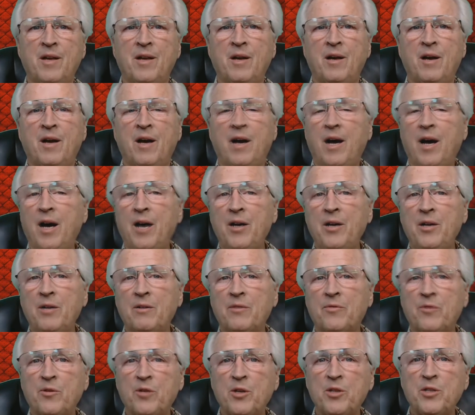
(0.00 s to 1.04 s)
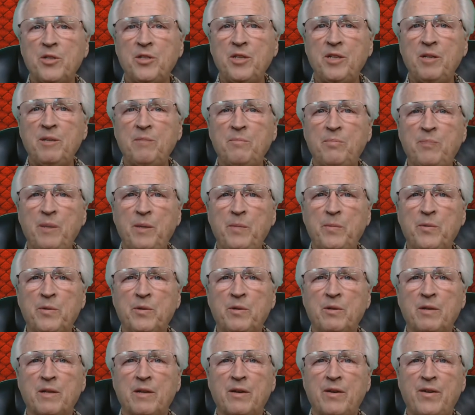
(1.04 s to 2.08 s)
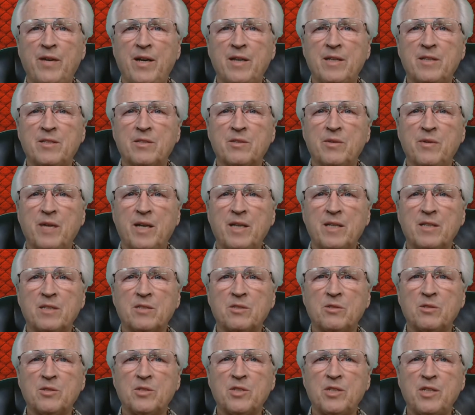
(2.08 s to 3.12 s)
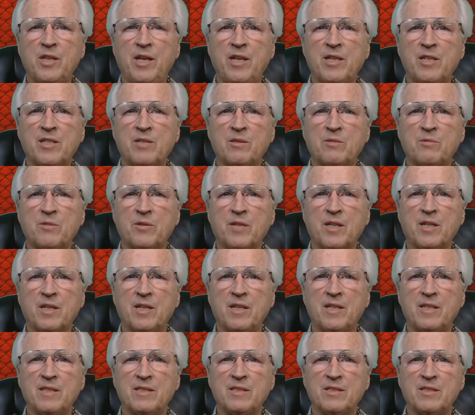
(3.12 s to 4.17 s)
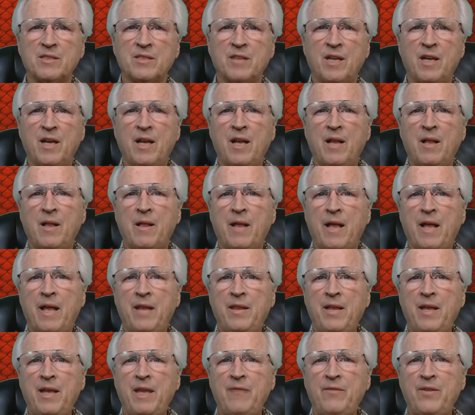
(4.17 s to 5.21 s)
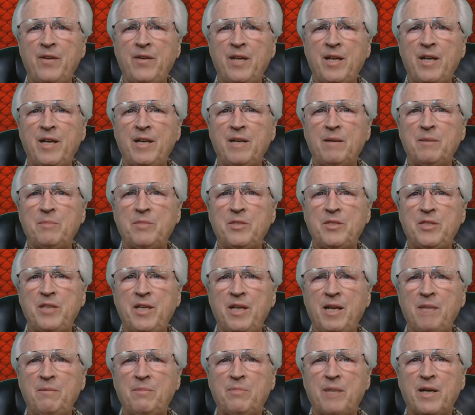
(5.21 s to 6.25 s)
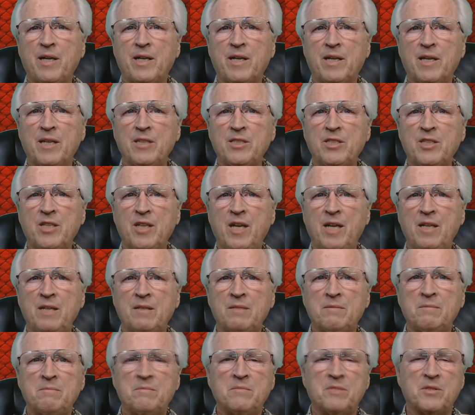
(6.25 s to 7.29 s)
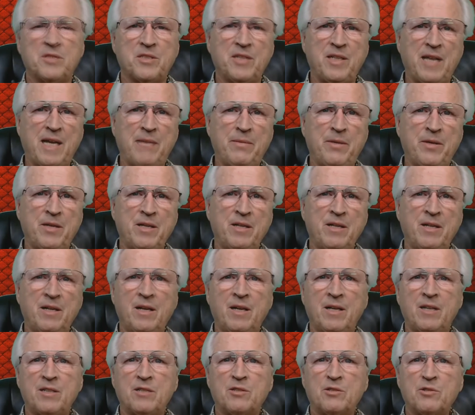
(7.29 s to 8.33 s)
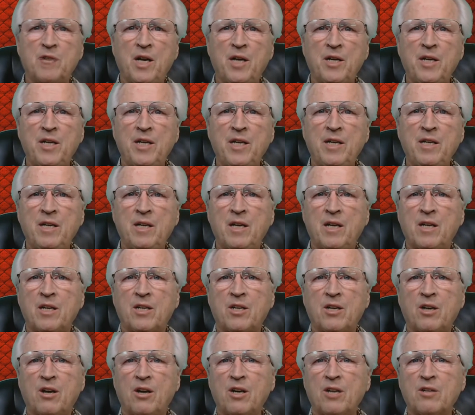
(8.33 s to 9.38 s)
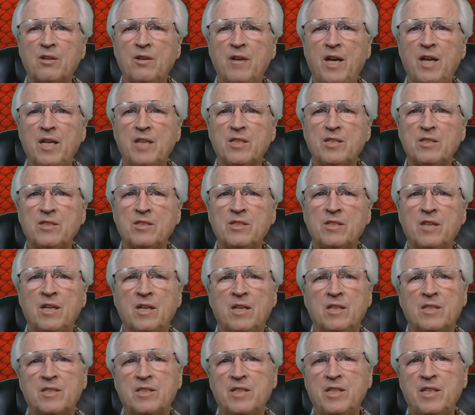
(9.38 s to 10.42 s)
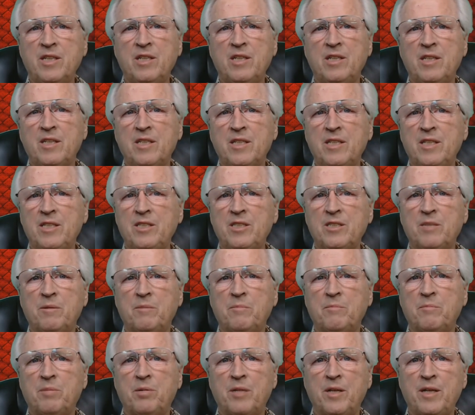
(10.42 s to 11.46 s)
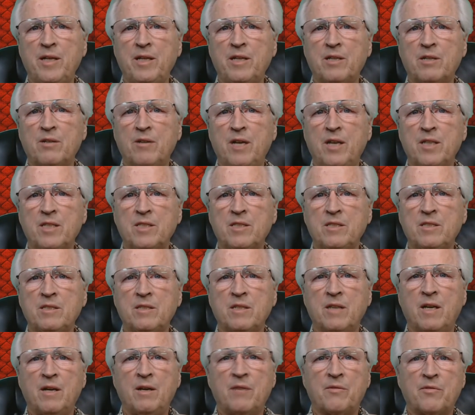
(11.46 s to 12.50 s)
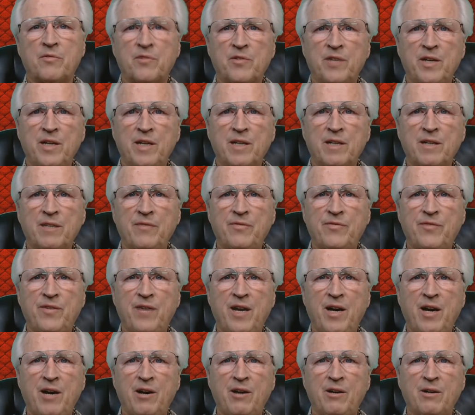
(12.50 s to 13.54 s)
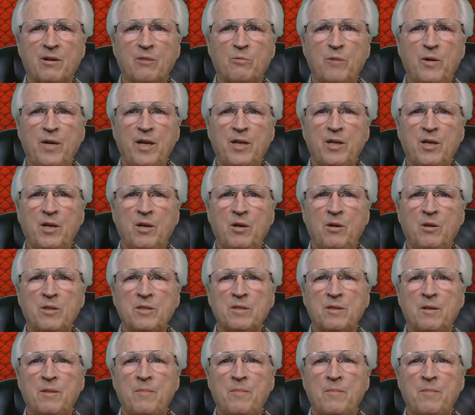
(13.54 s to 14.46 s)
114 people have had direct association with the Clintons, and they have ended up dead by gunshot, stabbing, drowning, car crashes, single-engine plane crashes, friendly fire at Waco,